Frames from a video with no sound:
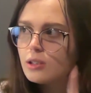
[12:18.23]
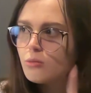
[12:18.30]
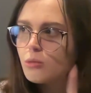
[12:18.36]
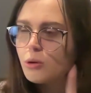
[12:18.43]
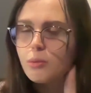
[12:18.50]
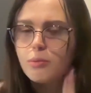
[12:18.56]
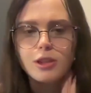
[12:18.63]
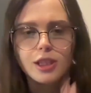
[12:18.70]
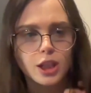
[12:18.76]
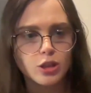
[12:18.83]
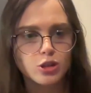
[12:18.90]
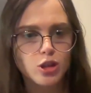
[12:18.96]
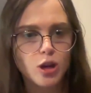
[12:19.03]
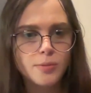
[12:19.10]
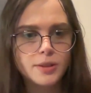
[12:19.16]
we were pretty
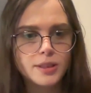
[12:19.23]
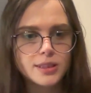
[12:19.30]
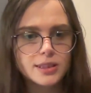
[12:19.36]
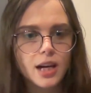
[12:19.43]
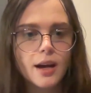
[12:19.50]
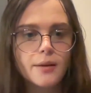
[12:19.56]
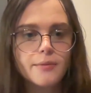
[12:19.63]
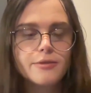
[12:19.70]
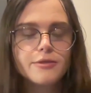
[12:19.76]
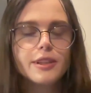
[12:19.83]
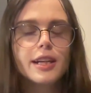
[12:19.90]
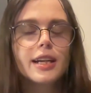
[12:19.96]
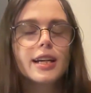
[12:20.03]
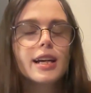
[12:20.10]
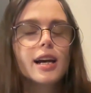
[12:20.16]
on top of the time
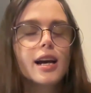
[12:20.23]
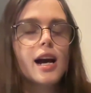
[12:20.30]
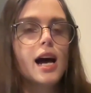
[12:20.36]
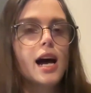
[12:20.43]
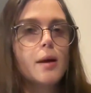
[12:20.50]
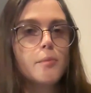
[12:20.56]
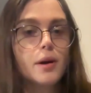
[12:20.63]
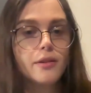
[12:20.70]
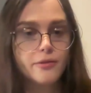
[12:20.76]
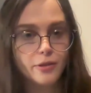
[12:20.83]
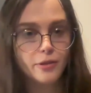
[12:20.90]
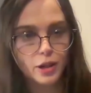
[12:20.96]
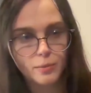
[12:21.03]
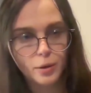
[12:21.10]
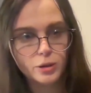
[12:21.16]
thing, for
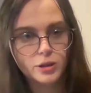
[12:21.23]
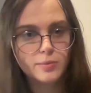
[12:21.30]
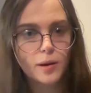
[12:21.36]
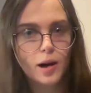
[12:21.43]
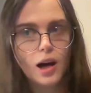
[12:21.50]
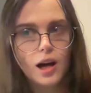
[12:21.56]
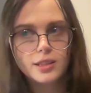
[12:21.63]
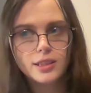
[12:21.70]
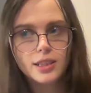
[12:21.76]
the most part.